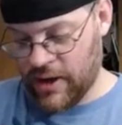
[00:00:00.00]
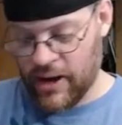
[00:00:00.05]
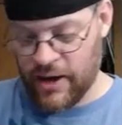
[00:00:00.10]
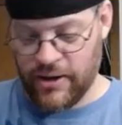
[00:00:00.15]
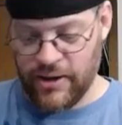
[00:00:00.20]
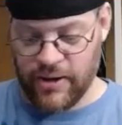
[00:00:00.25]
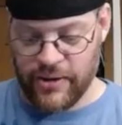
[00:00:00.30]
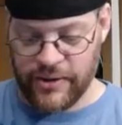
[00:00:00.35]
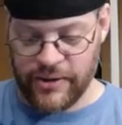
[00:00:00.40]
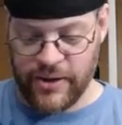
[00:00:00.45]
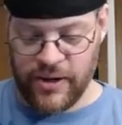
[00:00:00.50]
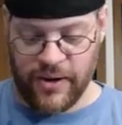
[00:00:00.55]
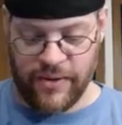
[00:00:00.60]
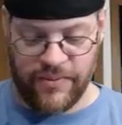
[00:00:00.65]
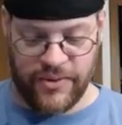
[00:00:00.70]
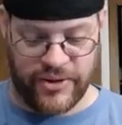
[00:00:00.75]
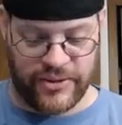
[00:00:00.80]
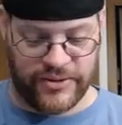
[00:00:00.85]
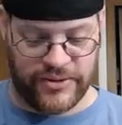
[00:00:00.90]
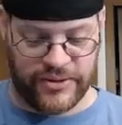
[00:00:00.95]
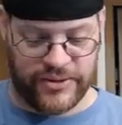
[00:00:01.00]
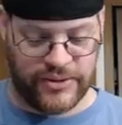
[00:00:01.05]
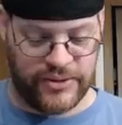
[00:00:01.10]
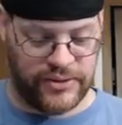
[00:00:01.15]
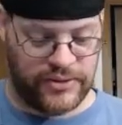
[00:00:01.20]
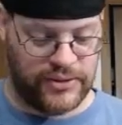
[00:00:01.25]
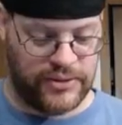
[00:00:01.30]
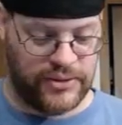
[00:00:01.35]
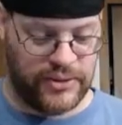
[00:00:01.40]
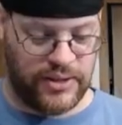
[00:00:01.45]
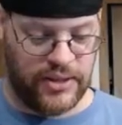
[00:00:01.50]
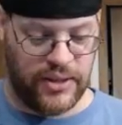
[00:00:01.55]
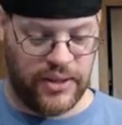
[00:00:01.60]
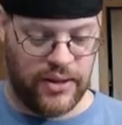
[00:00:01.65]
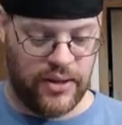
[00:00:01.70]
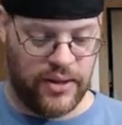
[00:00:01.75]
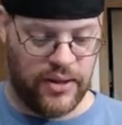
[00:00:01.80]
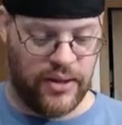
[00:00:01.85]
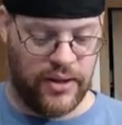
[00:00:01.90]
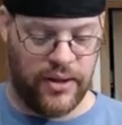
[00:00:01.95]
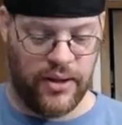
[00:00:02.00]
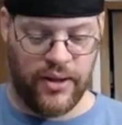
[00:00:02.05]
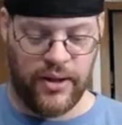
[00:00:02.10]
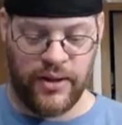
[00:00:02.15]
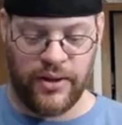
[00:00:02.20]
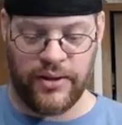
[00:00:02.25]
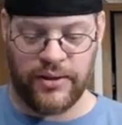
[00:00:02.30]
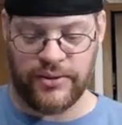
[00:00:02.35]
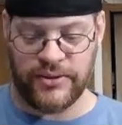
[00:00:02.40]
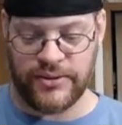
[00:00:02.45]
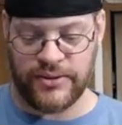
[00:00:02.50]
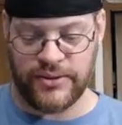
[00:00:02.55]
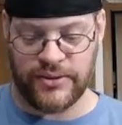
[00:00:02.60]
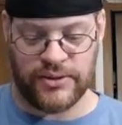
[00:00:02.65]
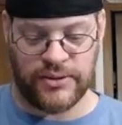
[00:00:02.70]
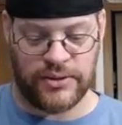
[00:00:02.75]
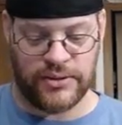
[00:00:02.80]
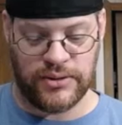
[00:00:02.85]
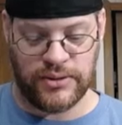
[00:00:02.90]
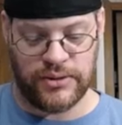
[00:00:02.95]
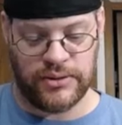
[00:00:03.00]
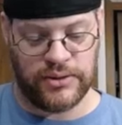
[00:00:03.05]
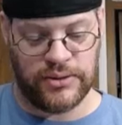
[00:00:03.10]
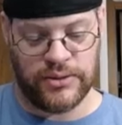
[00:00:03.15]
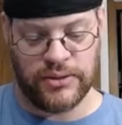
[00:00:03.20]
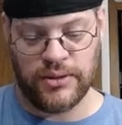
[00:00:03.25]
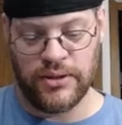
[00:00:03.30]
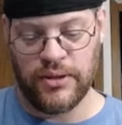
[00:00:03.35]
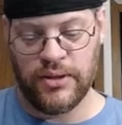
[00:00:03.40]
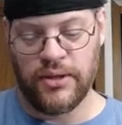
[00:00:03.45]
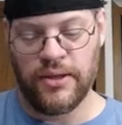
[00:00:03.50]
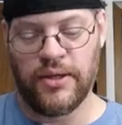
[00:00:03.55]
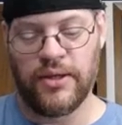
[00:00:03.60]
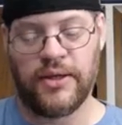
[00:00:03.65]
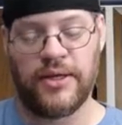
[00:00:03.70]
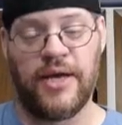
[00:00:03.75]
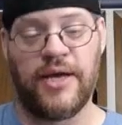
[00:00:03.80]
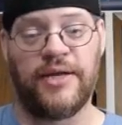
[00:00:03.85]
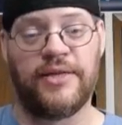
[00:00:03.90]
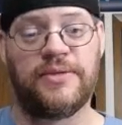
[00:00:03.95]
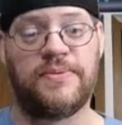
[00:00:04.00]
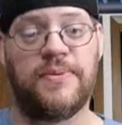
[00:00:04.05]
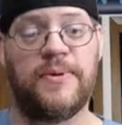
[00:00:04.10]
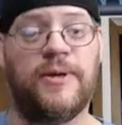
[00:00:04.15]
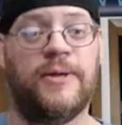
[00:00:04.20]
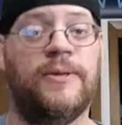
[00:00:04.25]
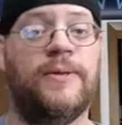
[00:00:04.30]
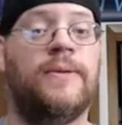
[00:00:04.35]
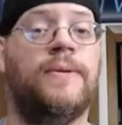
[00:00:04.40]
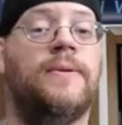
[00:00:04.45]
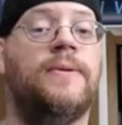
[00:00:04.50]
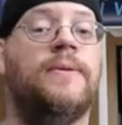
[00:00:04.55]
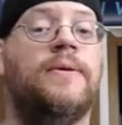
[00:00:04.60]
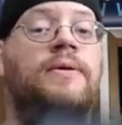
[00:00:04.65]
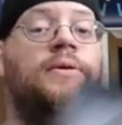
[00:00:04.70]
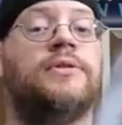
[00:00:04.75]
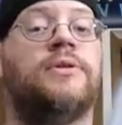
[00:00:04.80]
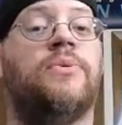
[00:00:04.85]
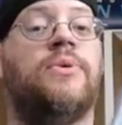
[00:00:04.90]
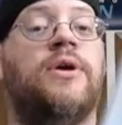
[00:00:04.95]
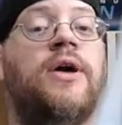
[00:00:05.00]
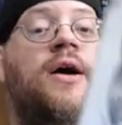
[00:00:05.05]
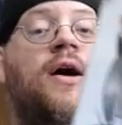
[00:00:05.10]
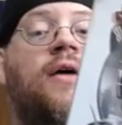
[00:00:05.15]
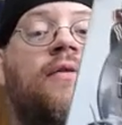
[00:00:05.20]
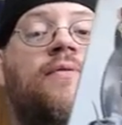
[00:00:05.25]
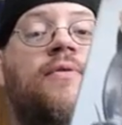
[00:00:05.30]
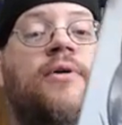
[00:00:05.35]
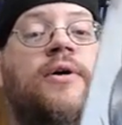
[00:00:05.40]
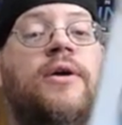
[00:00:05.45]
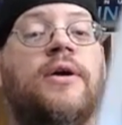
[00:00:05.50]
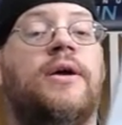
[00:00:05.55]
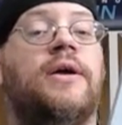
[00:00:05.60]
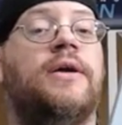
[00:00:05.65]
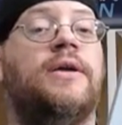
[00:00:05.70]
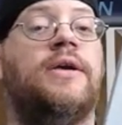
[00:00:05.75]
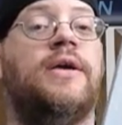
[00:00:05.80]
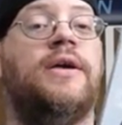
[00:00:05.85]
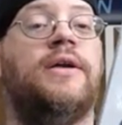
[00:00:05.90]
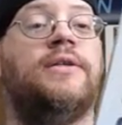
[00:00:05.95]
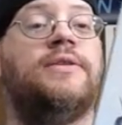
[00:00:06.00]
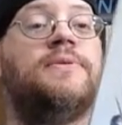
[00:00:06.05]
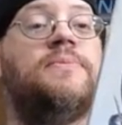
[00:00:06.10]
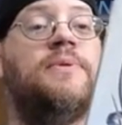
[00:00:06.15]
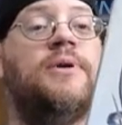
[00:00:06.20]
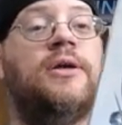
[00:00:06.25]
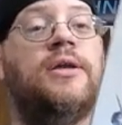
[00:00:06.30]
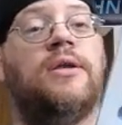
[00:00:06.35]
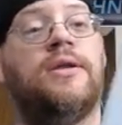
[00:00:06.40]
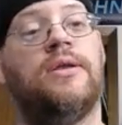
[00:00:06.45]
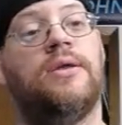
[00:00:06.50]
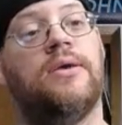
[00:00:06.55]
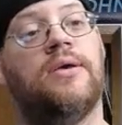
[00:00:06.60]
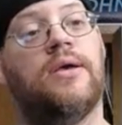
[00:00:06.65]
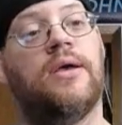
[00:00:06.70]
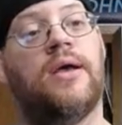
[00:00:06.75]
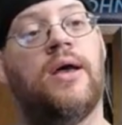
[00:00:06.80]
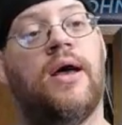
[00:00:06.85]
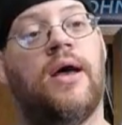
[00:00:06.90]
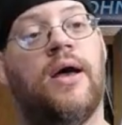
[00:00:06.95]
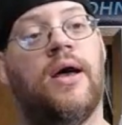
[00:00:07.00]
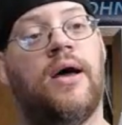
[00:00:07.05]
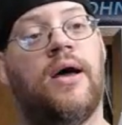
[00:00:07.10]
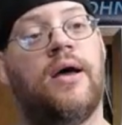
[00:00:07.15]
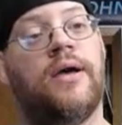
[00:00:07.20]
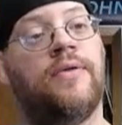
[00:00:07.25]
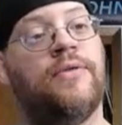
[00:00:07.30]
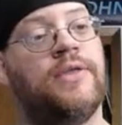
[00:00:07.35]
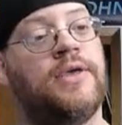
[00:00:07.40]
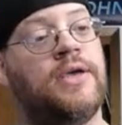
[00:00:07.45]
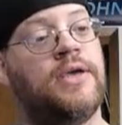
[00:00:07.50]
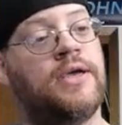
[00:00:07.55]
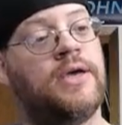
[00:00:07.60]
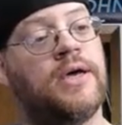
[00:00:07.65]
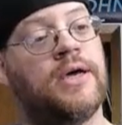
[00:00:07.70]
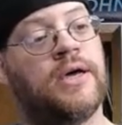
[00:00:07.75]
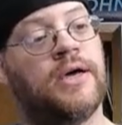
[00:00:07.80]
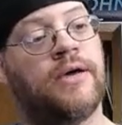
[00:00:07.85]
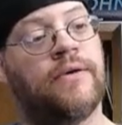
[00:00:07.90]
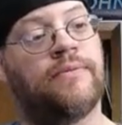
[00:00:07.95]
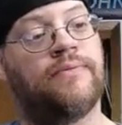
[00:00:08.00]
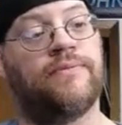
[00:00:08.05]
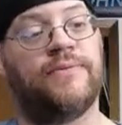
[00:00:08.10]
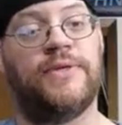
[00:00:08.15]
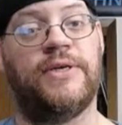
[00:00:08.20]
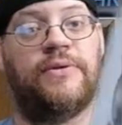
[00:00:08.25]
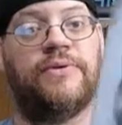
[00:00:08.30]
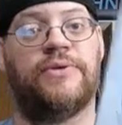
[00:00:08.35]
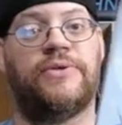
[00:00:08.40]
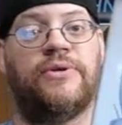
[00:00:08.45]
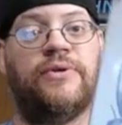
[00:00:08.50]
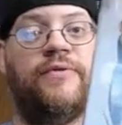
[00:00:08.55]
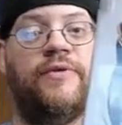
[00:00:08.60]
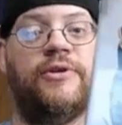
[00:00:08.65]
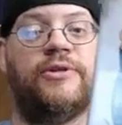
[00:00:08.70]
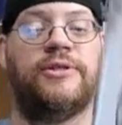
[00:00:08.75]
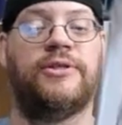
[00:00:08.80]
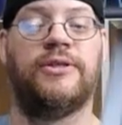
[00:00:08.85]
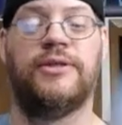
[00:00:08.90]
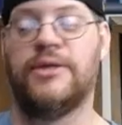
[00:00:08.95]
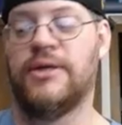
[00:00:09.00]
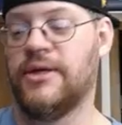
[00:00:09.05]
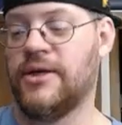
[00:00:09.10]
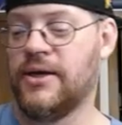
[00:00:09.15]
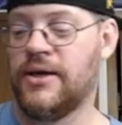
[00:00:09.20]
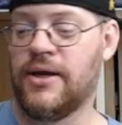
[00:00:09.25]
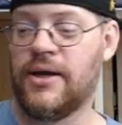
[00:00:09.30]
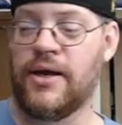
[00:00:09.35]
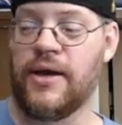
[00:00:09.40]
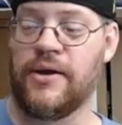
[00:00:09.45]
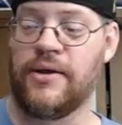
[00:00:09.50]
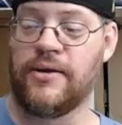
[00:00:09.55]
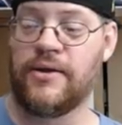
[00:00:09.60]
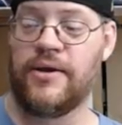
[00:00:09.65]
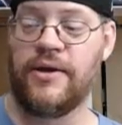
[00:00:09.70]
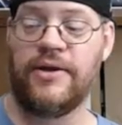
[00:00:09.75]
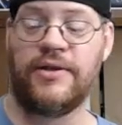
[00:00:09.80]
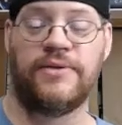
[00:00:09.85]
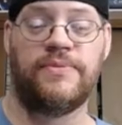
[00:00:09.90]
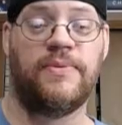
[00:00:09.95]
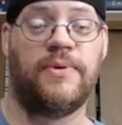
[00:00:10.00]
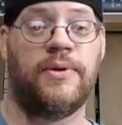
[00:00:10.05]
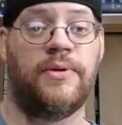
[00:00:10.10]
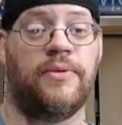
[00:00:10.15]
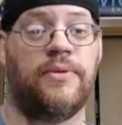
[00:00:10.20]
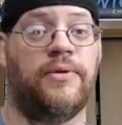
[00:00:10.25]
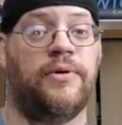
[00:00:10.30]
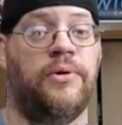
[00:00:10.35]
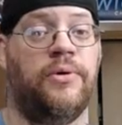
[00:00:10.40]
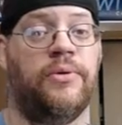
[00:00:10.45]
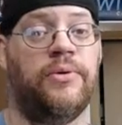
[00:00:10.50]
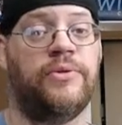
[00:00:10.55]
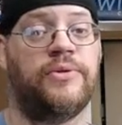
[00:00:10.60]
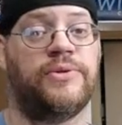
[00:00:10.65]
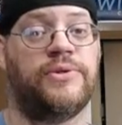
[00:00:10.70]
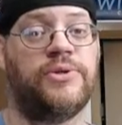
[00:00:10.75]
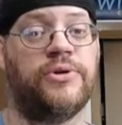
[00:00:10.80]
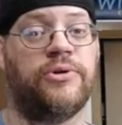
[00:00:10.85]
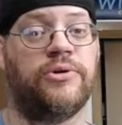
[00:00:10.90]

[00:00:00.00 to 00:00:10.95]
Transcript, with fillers: Comics is Kingsman. So we have Kingsman, uh, the uh, Secret Service, and Kingsman, the Golden Circle.